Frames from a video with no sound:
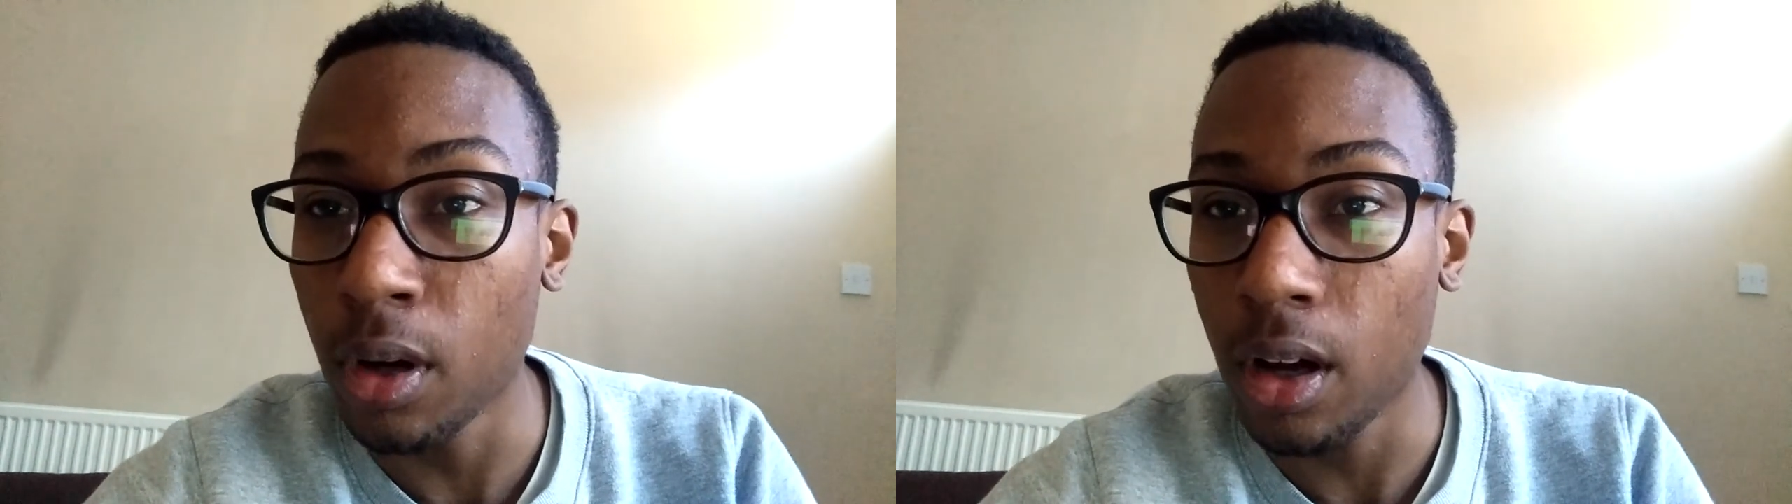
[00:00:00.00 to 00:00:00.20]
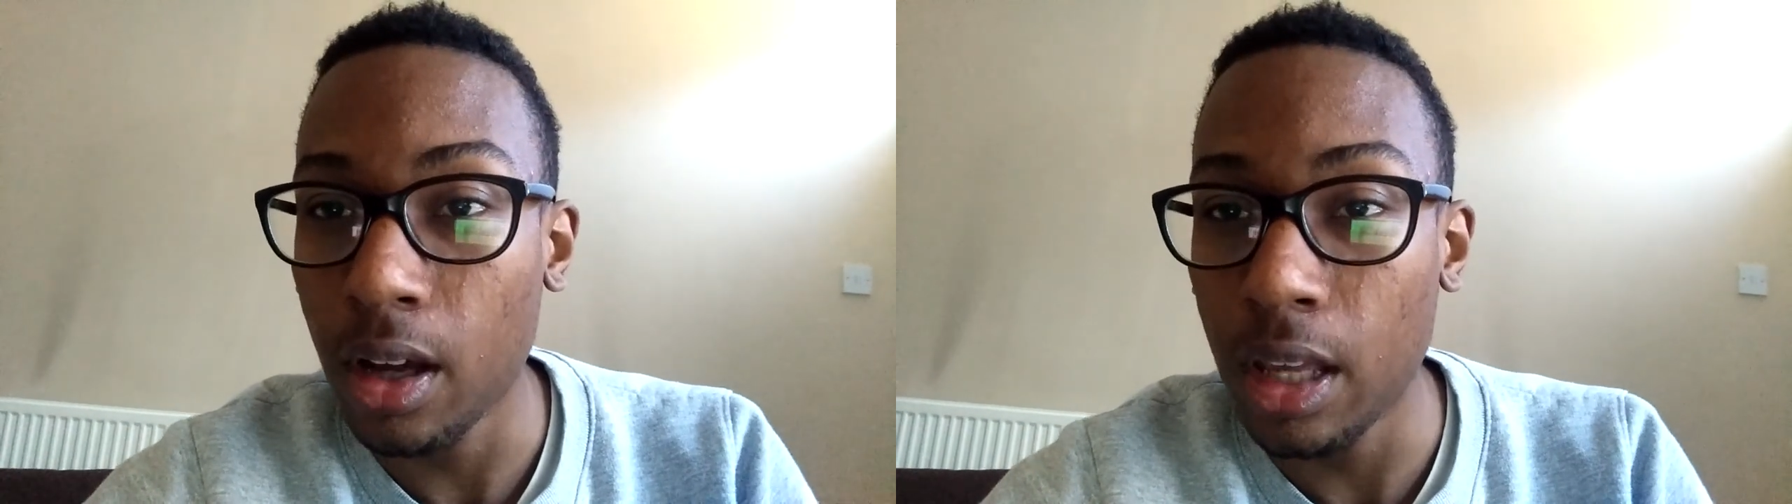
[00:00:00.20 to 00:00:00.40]

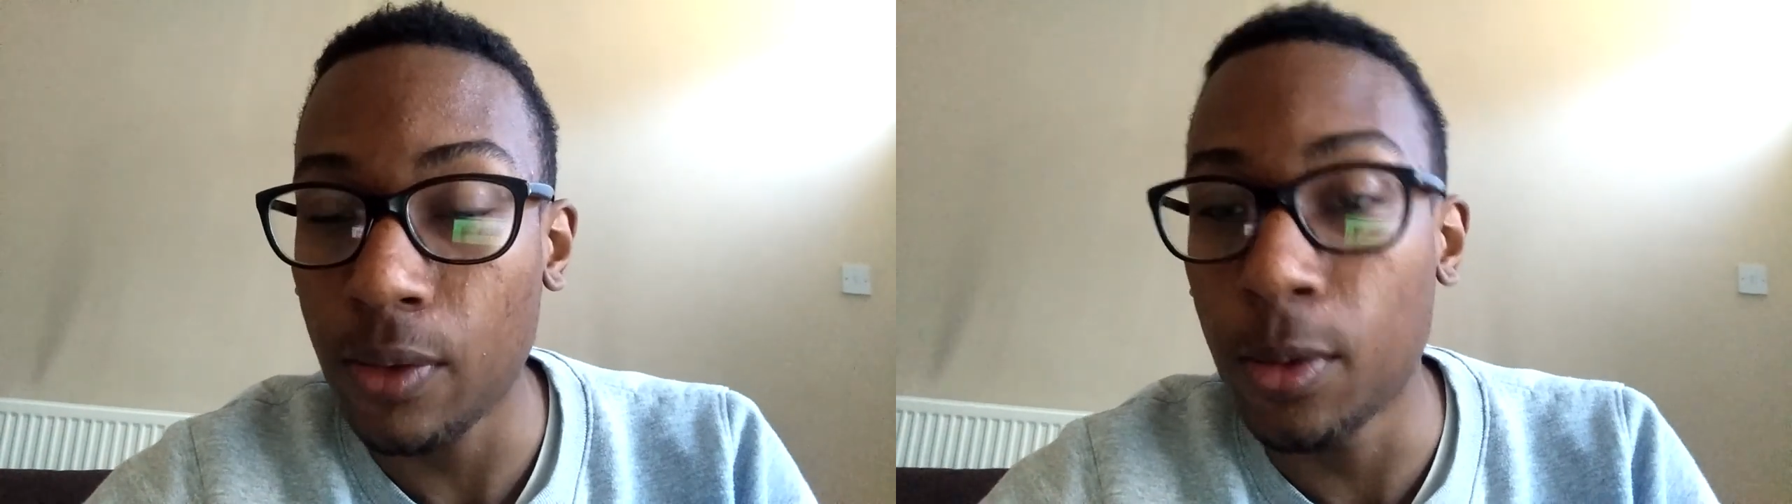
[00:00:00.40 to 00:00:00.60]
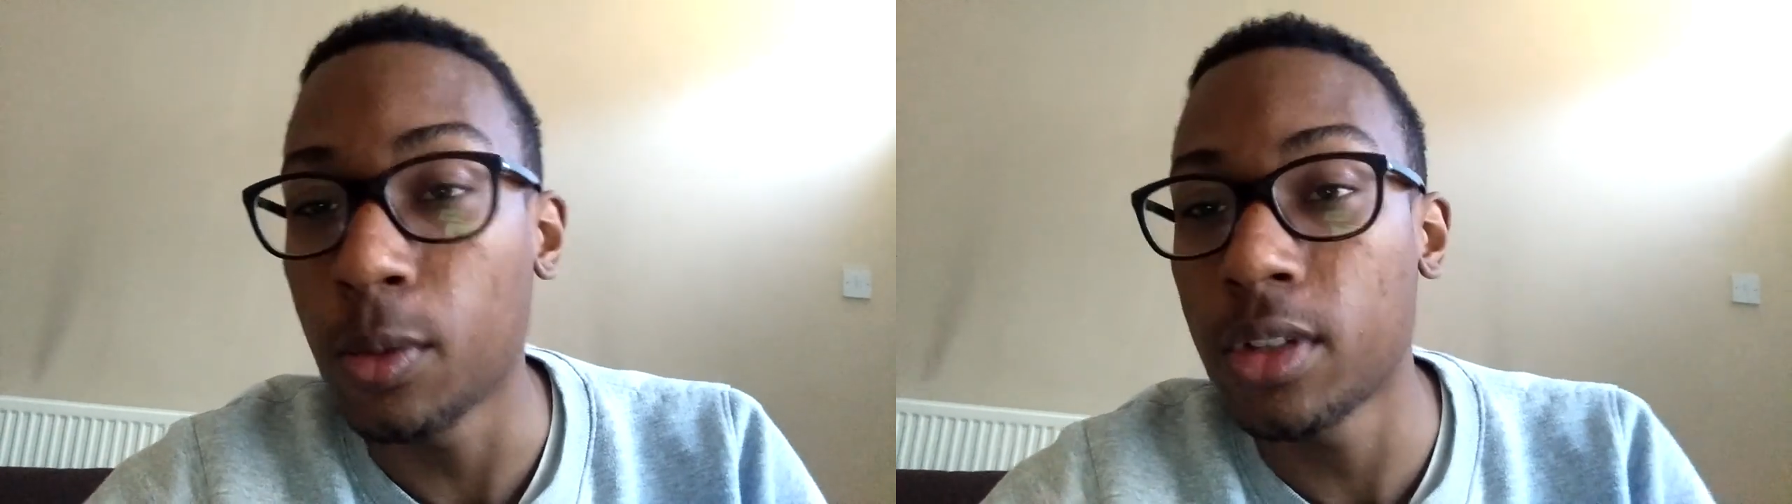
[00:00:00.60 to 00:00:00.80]
but
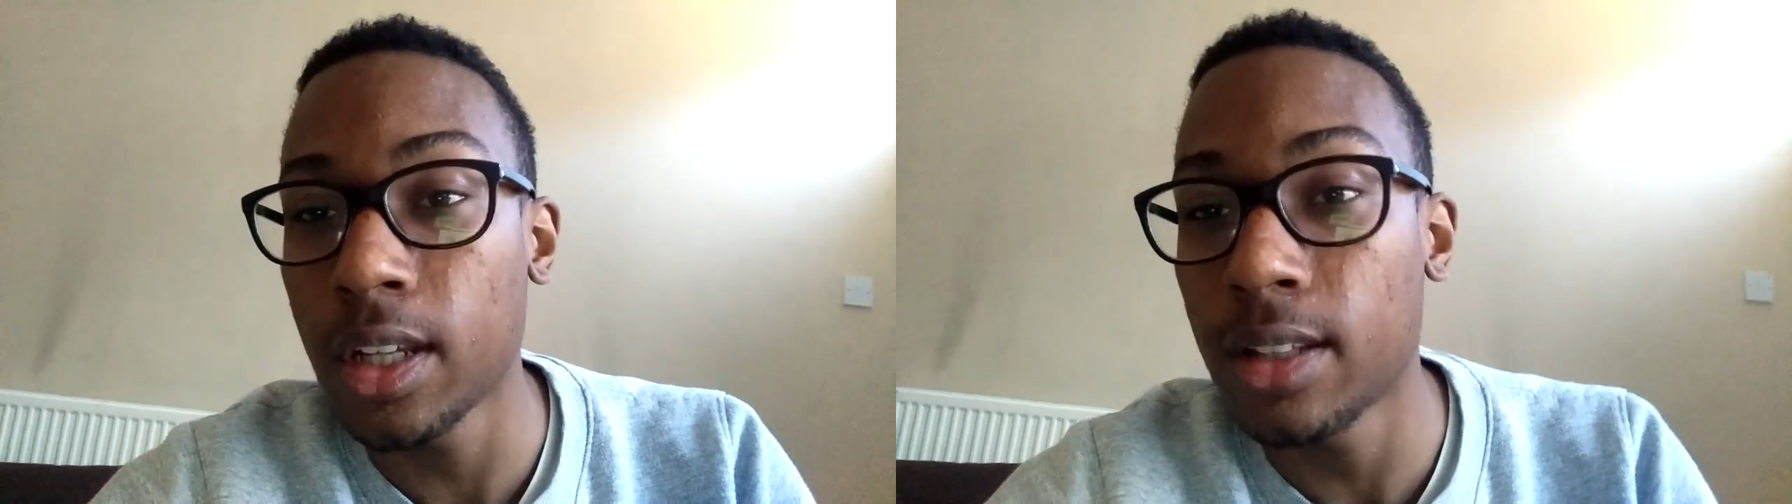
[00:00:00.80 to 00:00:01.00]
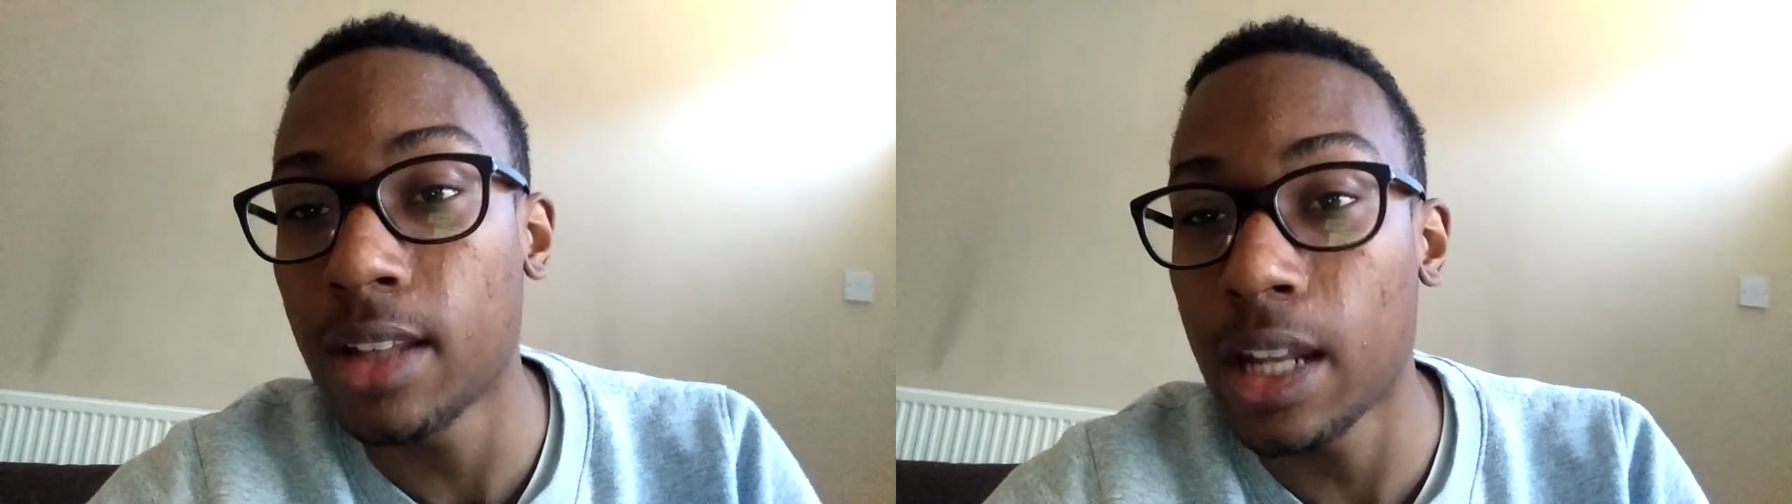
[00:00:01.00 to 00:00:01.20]
if you did,